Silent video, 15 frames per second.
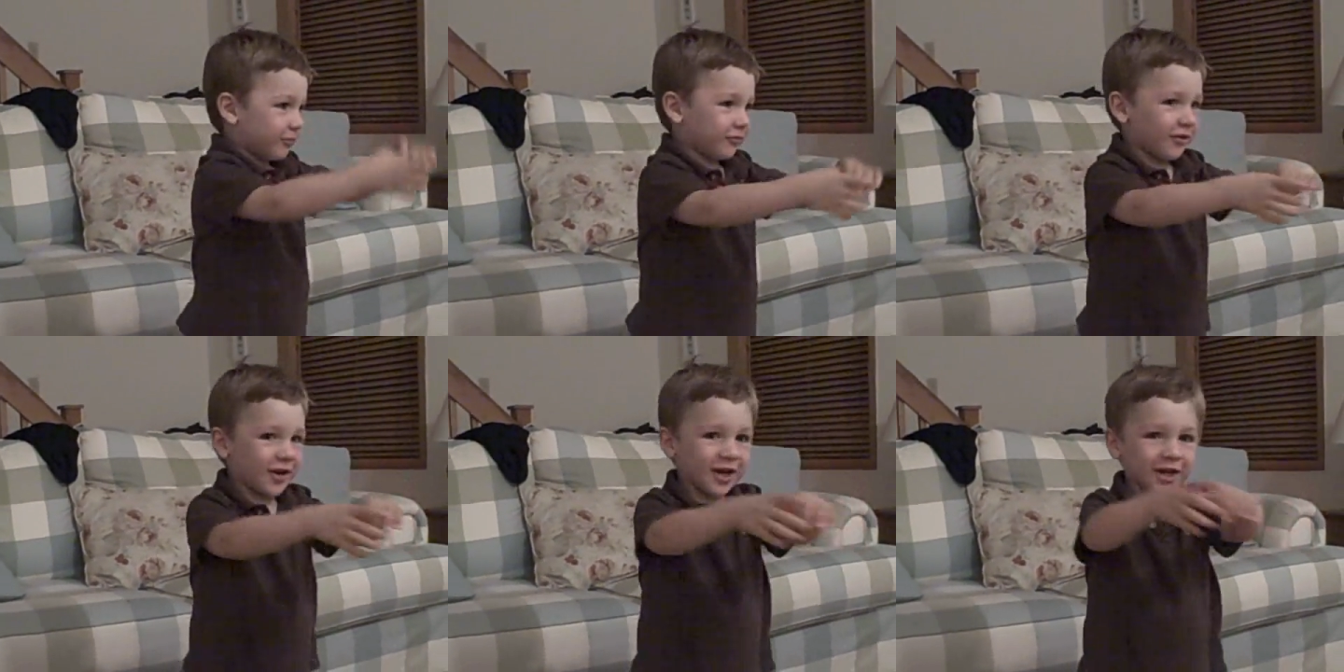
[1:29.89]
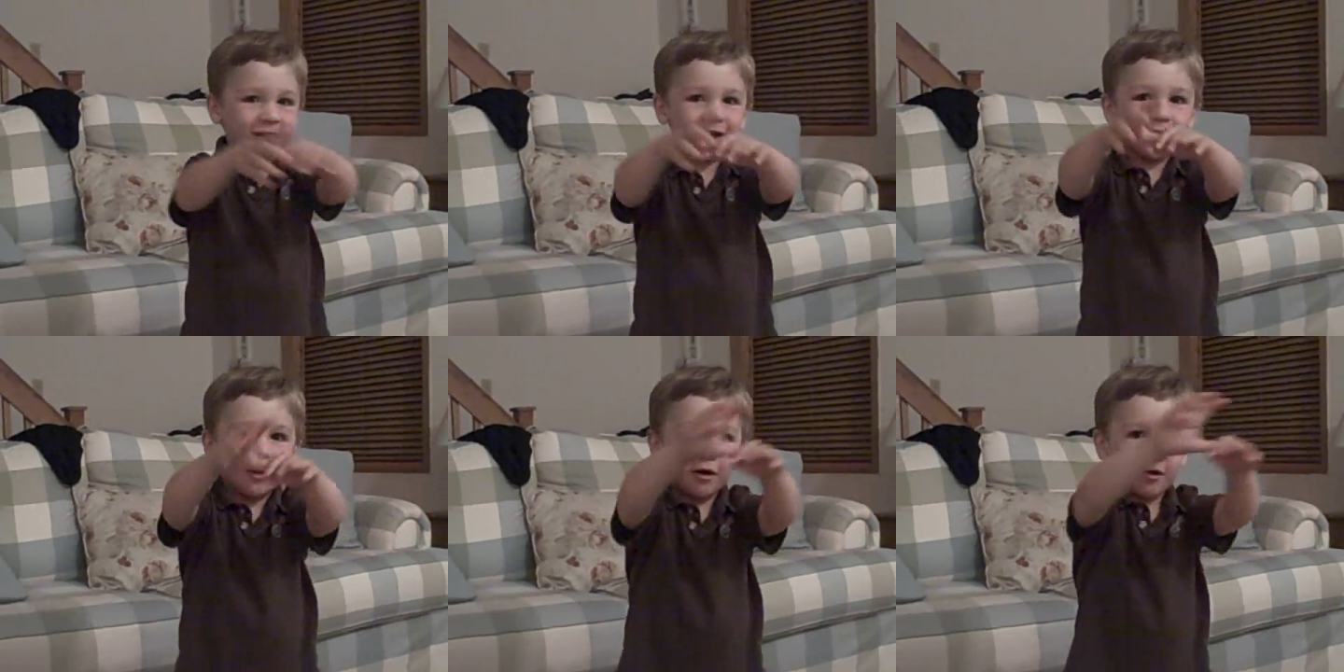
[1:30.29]

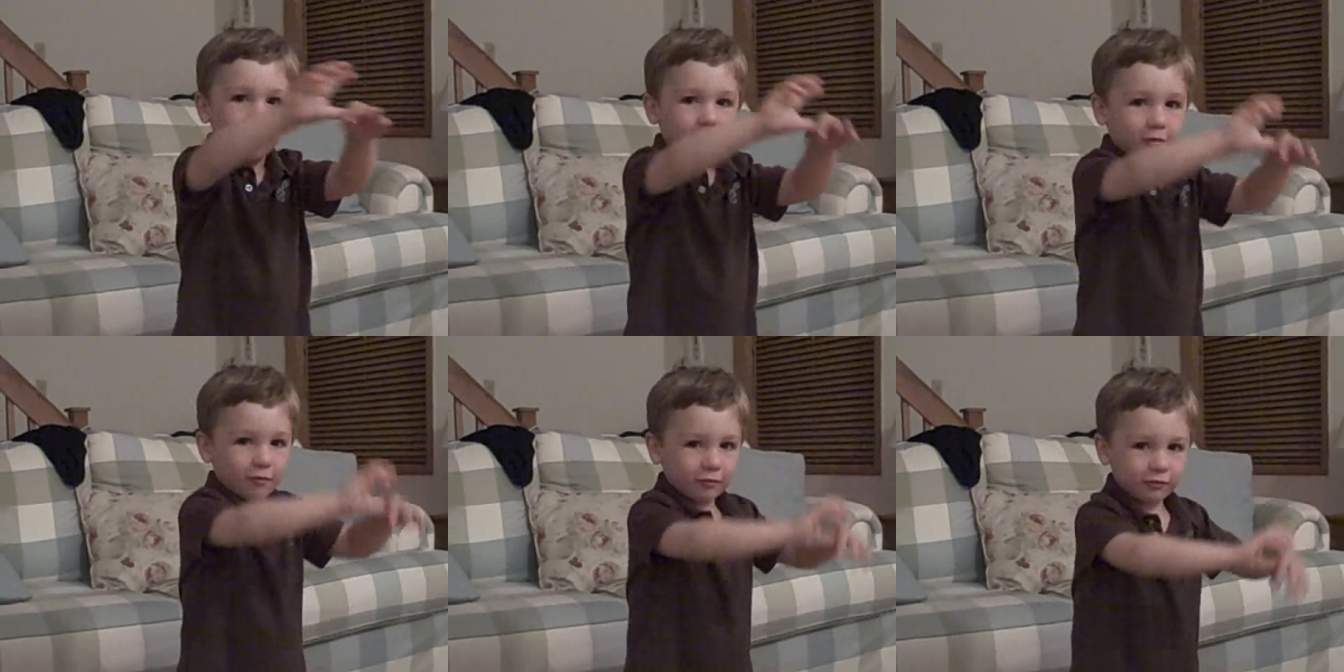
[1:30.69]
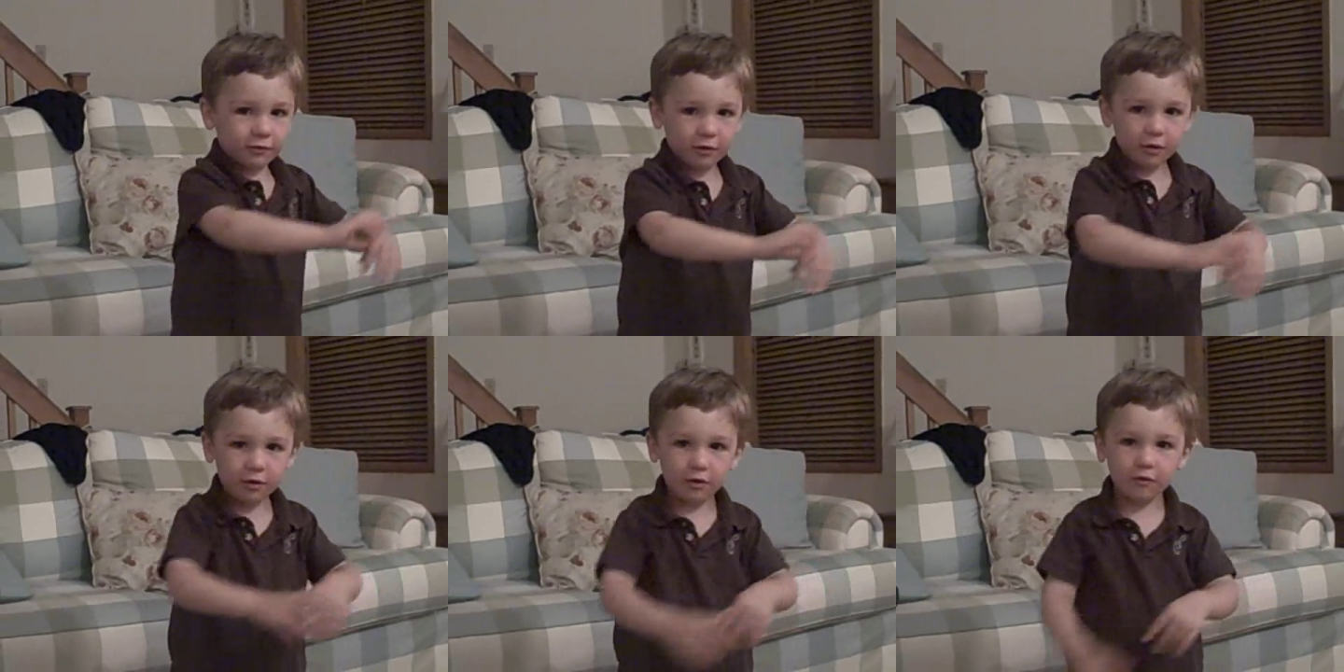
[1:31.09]
by uh,
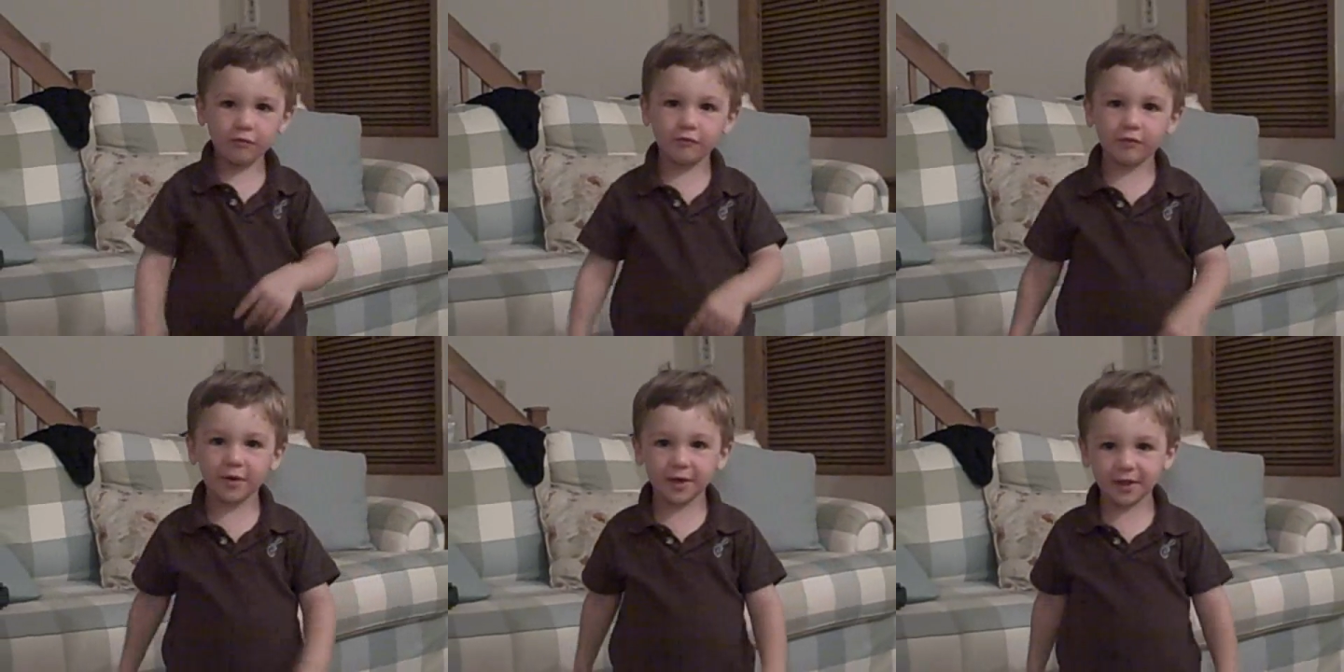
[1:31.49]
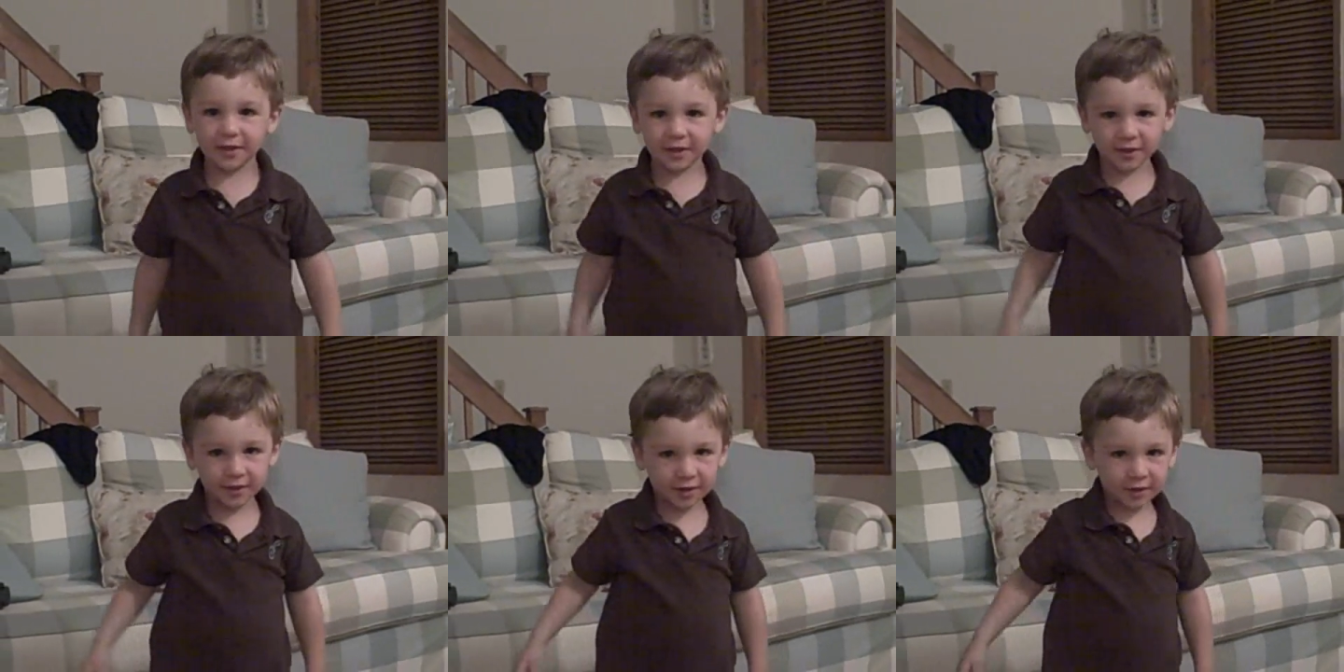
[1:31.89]

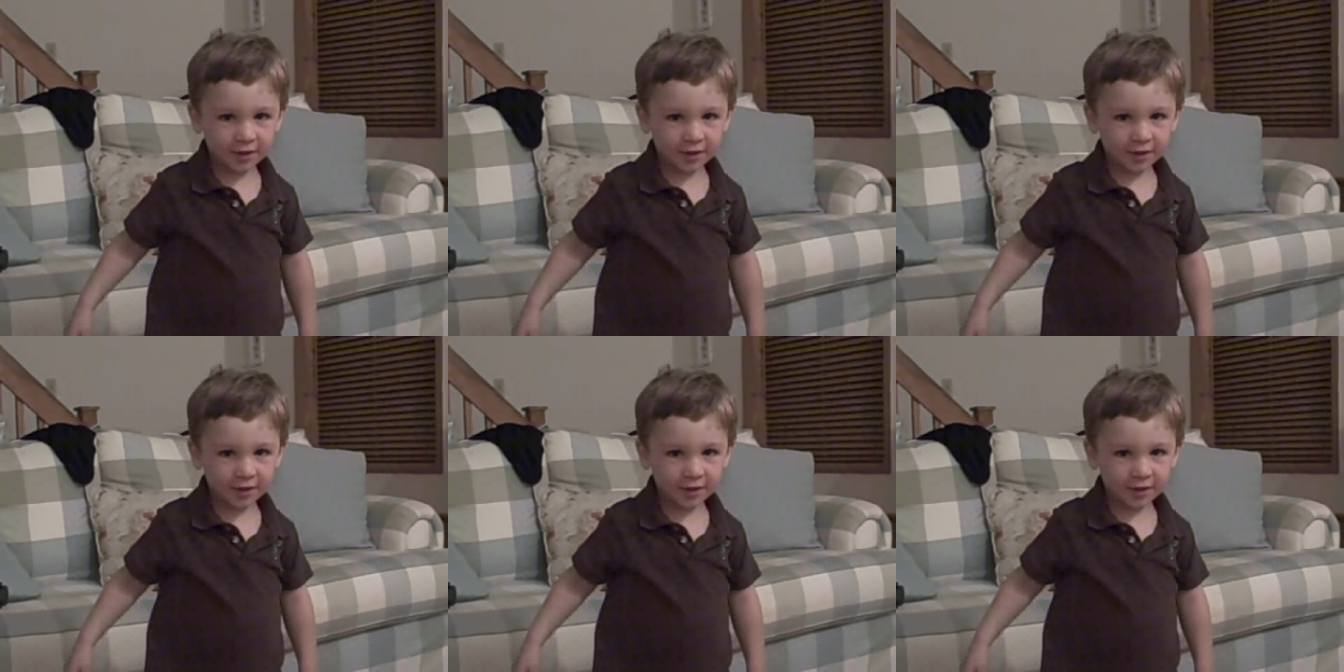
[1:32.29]
rain.